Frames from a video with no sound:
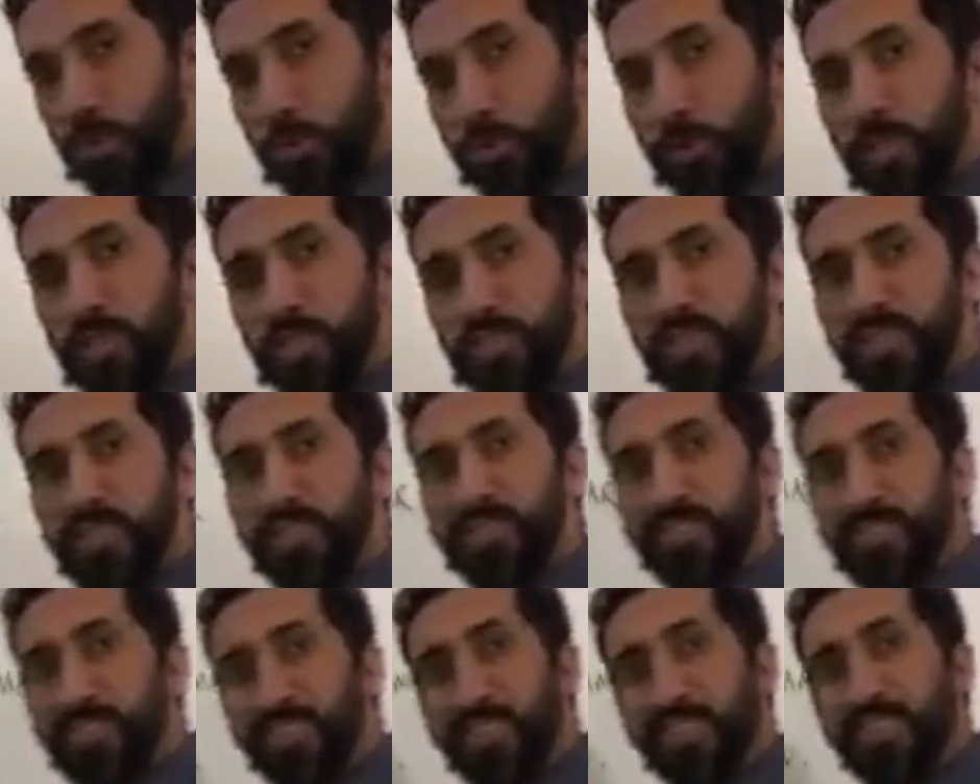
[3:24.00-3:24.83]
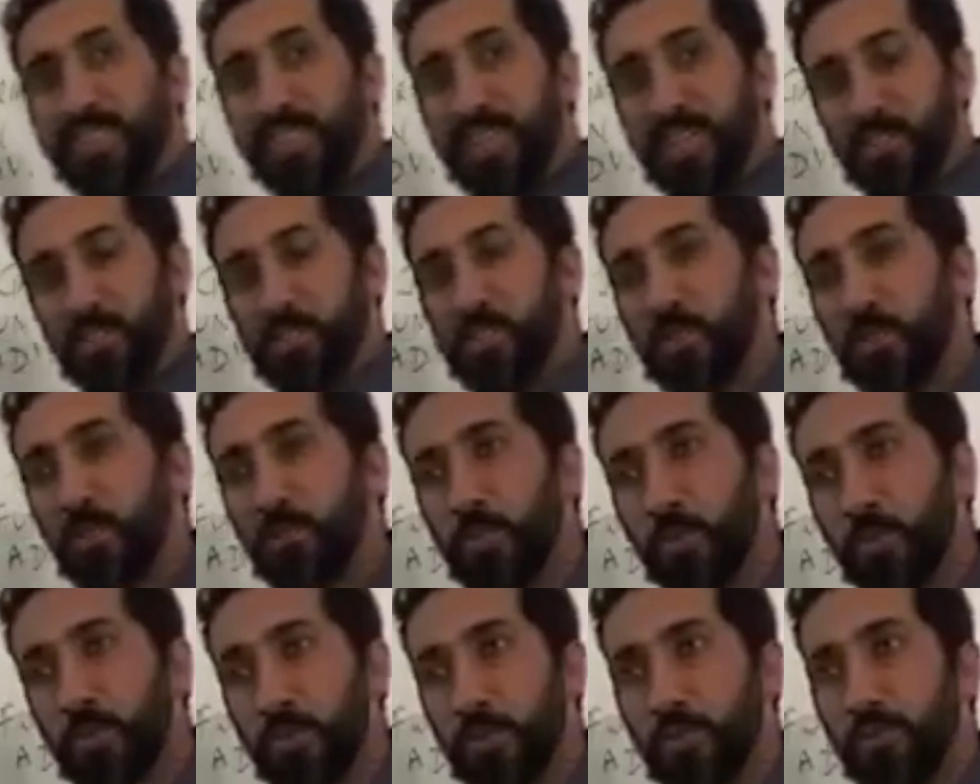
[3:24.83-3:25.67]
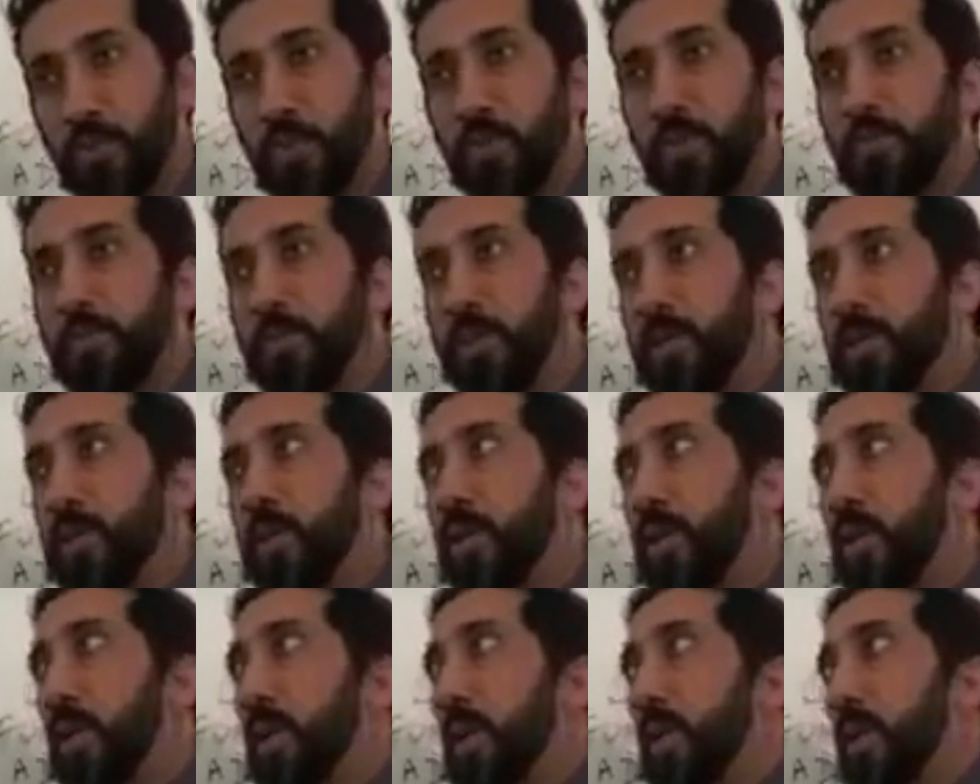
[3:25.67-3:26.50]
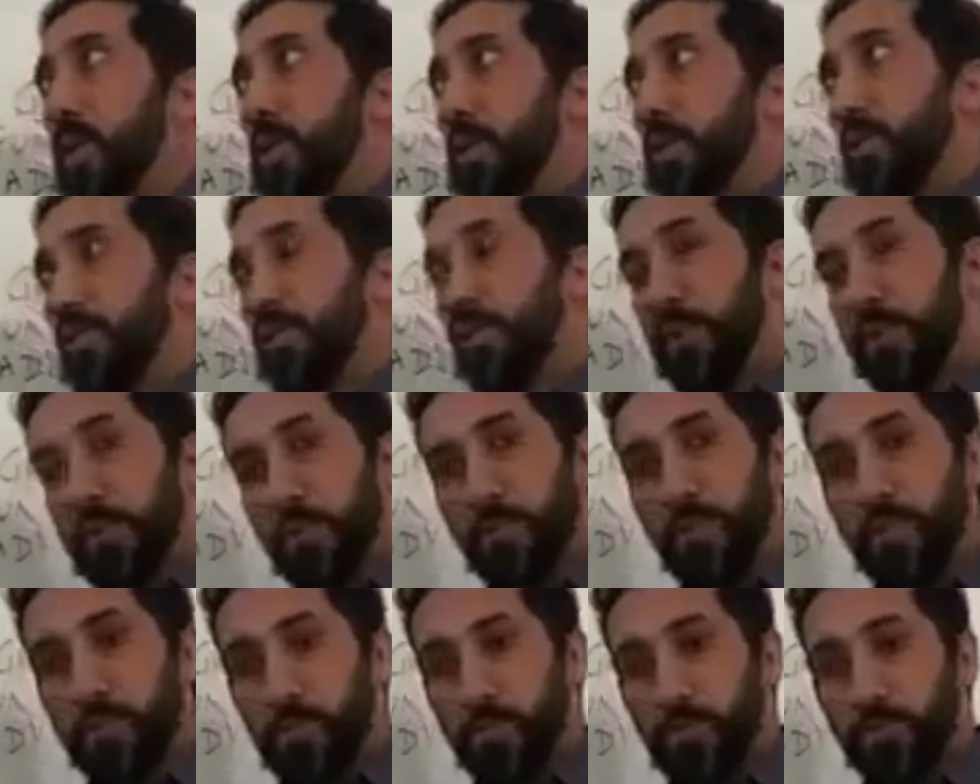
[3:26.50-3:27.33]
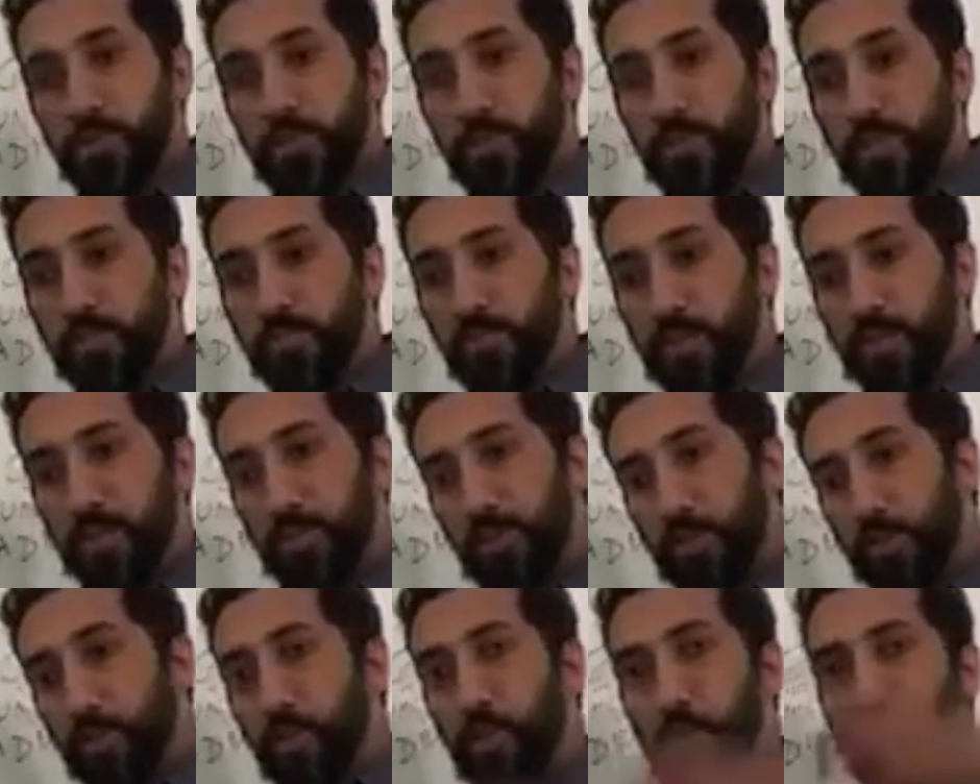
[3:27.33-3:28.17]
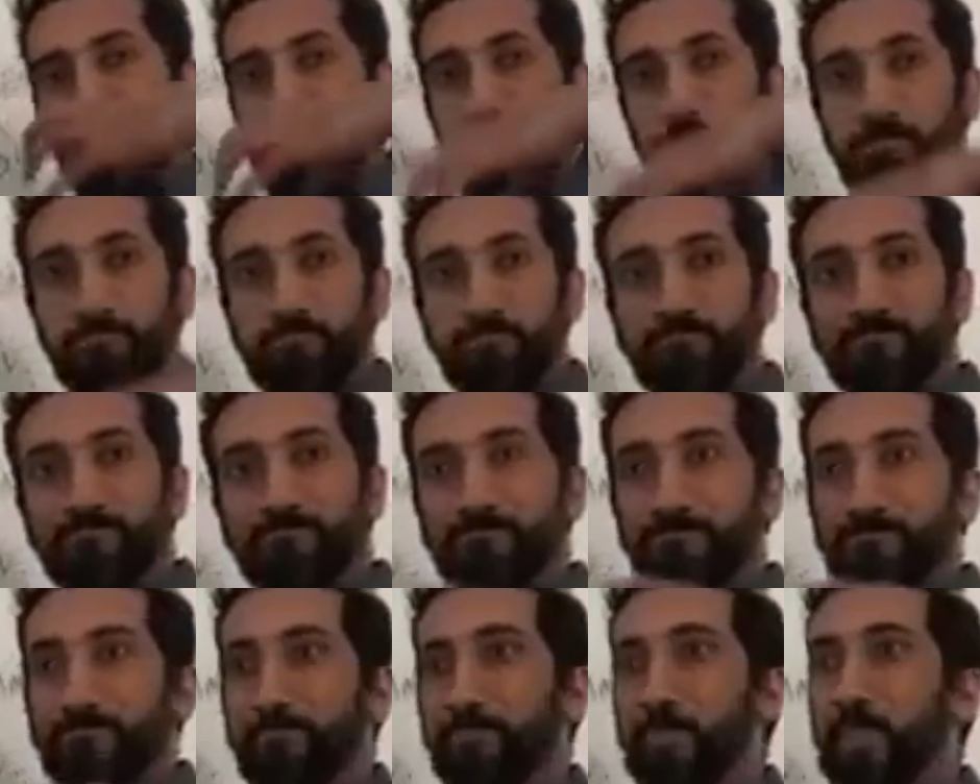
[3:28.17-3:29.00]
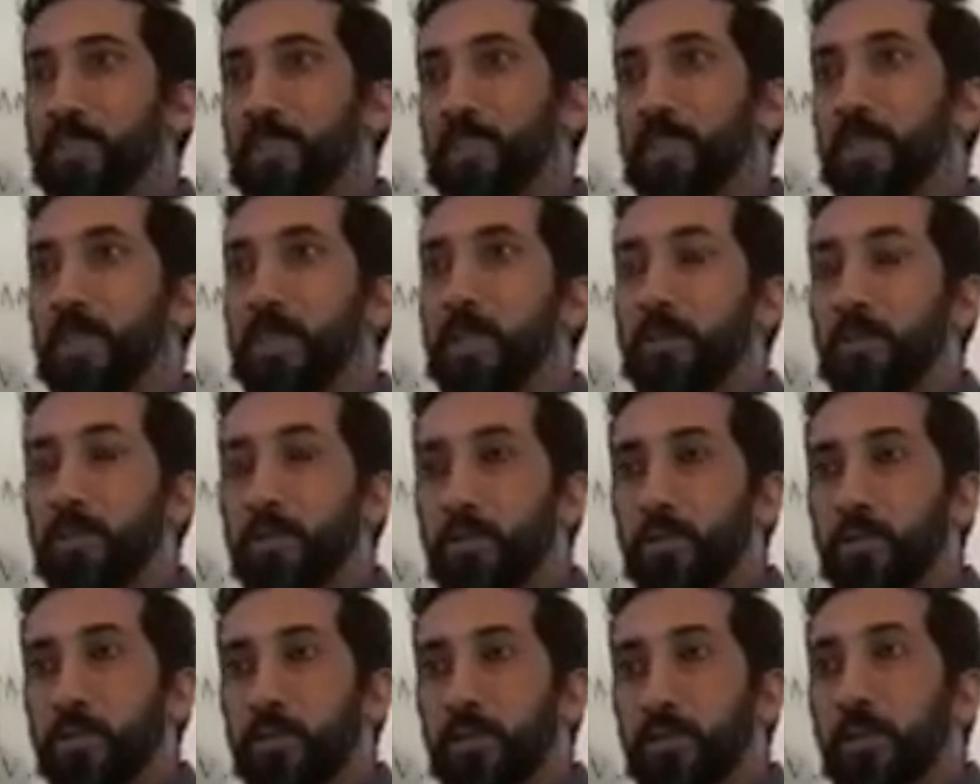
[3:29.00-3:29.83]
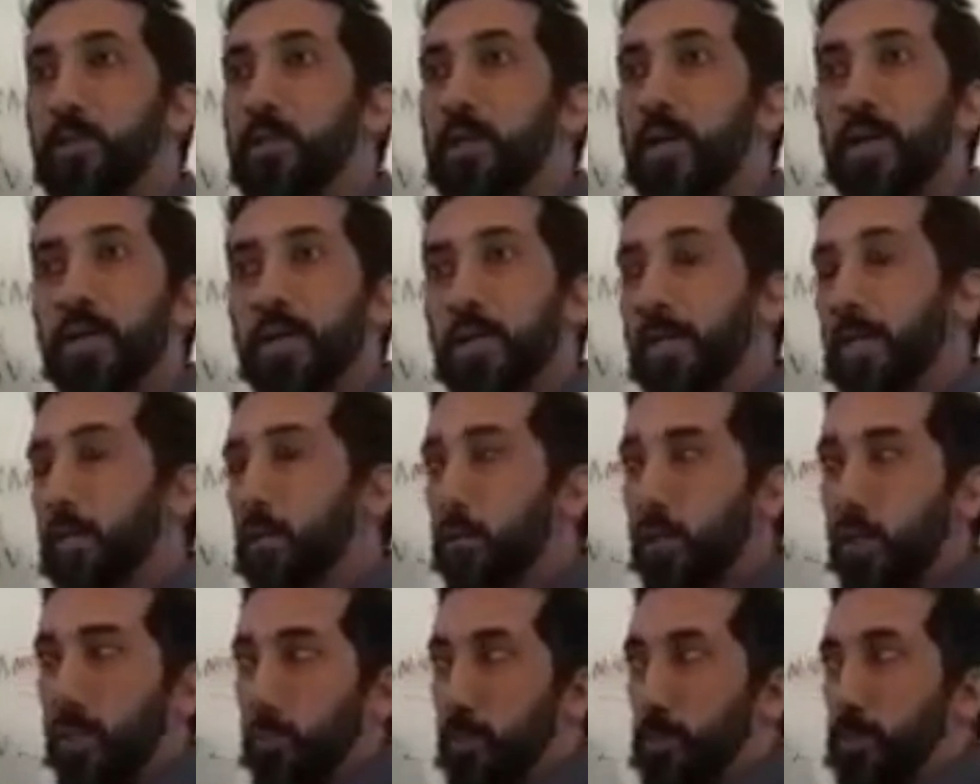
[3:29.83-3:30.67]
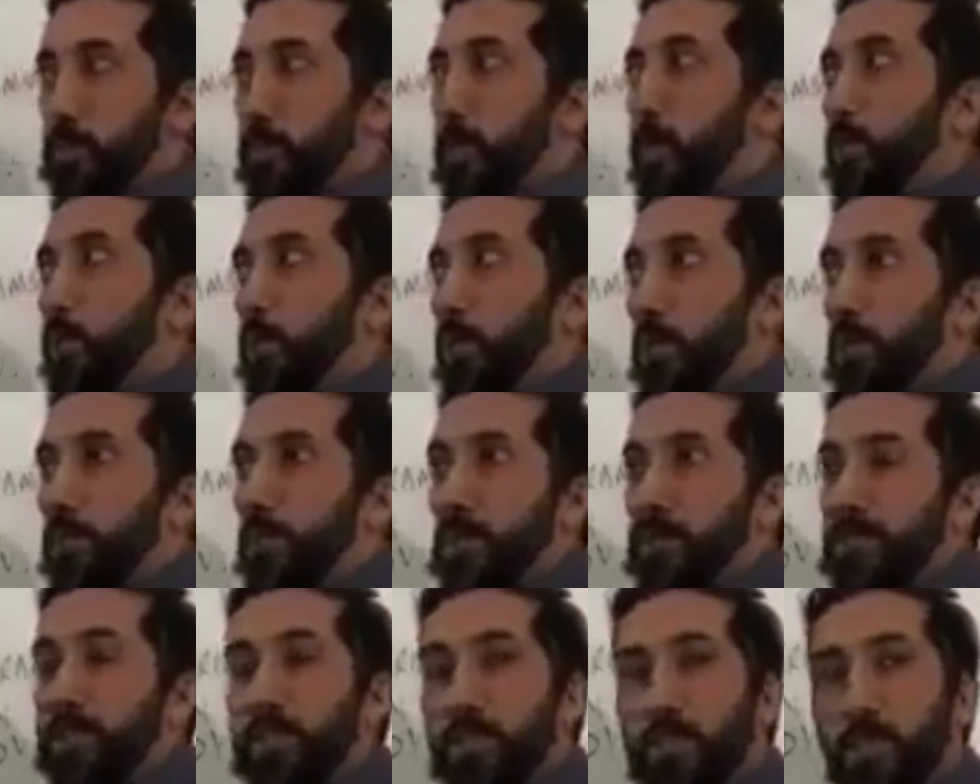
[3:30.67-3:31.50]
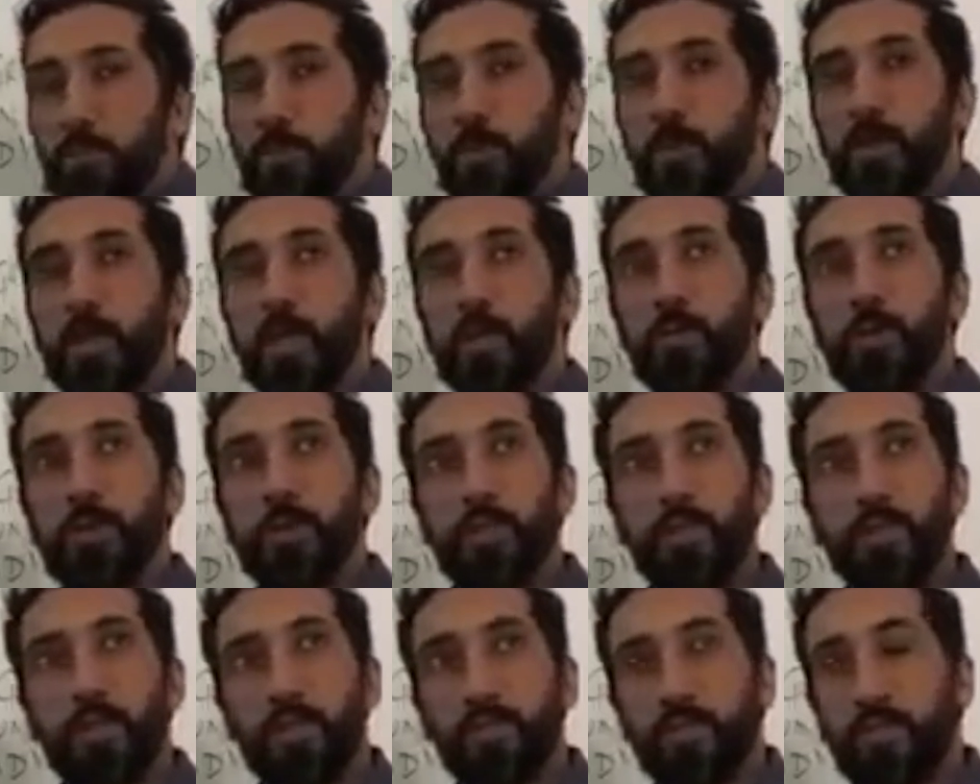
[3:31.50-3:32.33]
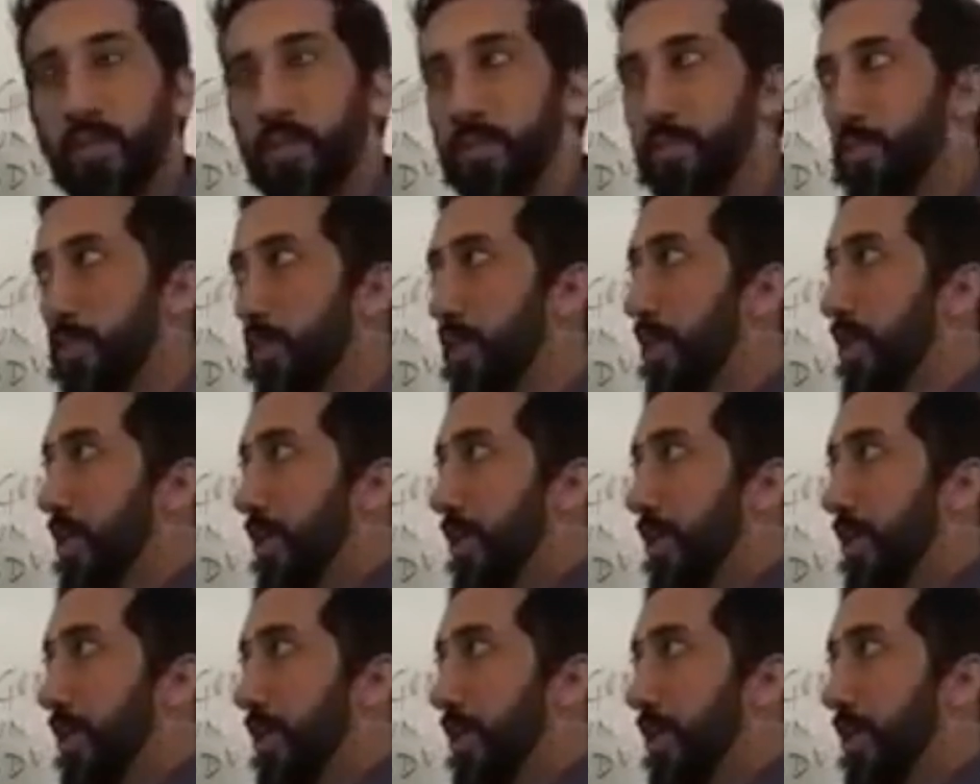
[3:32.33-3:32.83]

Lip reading: crazy is in classical books of Arabic, the fundamentals and the advanced are all mixed together. They're not like, okay, we'll start with the basics and work our way to the advanced.